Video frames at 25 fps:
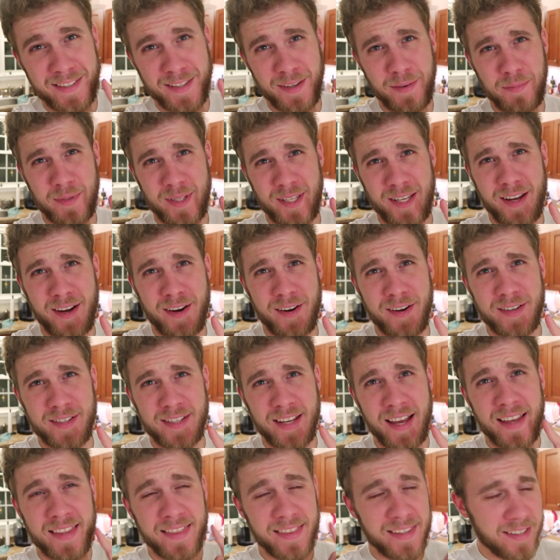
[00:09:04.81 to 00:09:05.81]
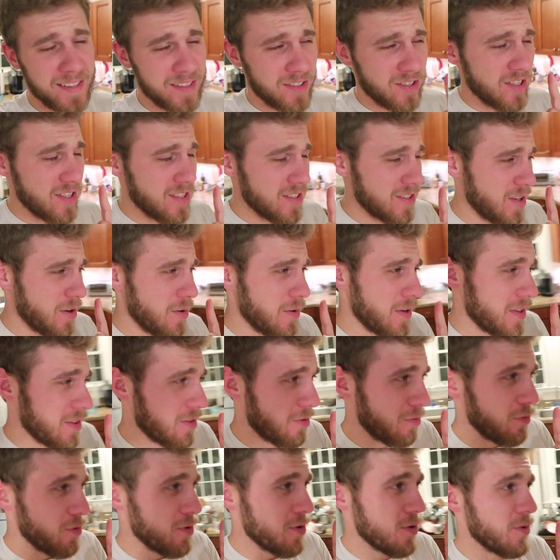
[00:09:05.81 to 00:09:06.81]
is upstairs. I think she's going
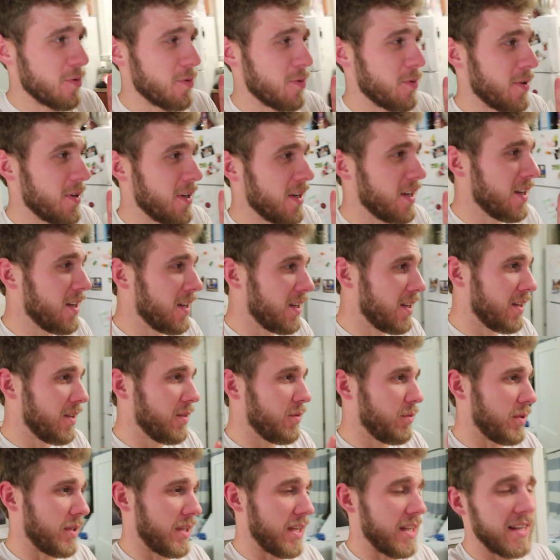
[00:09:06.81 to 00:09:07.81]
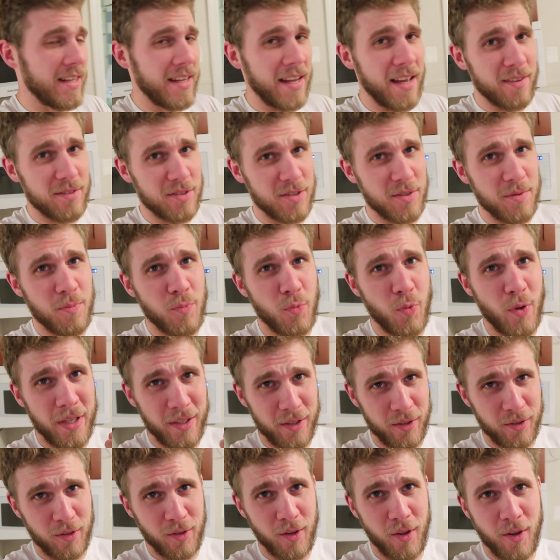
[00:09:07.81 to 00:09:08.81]
through, we're getting out some
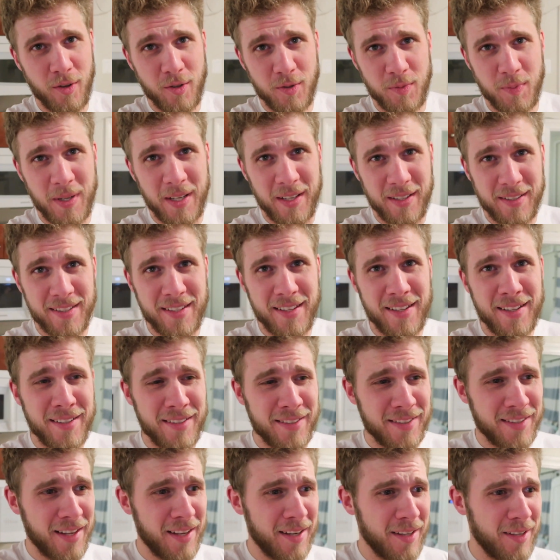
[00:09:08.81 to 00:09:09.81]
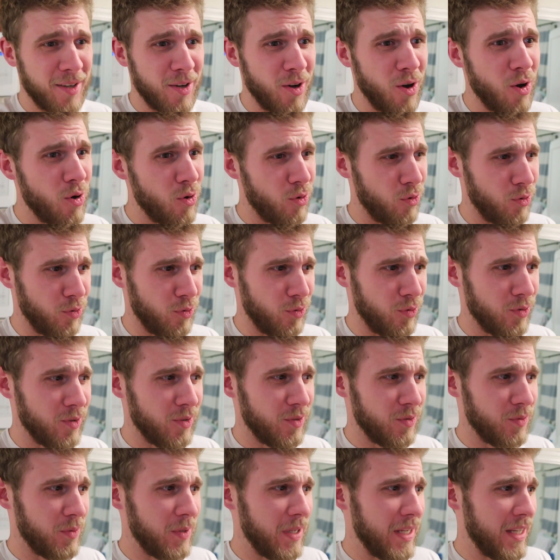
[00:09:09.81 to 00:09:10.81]
winter clothes because it is getting
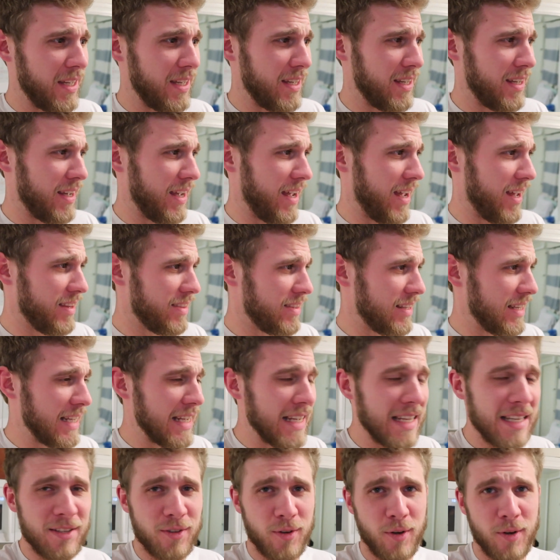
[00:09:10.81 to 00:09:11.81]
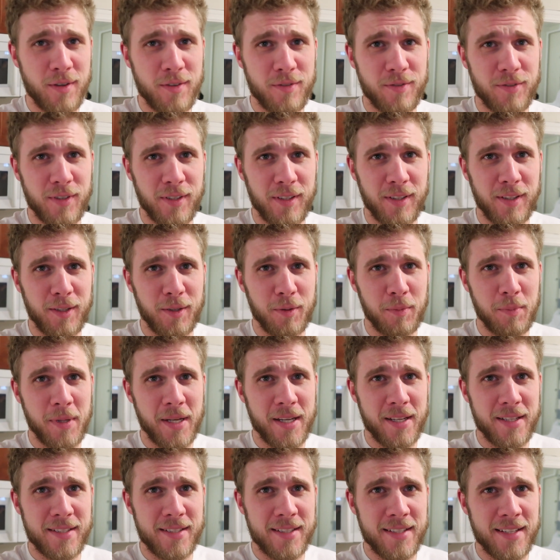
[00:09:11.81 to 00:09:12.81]
cold. We had the heat on for a little
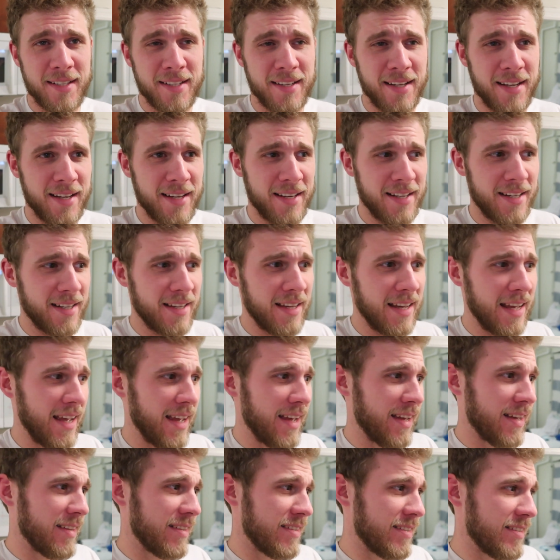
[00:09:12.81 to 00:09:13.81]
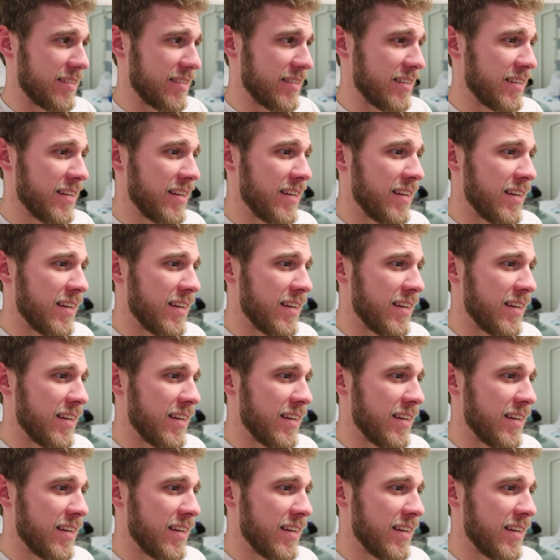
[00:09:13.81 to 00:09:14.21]
bit tonight and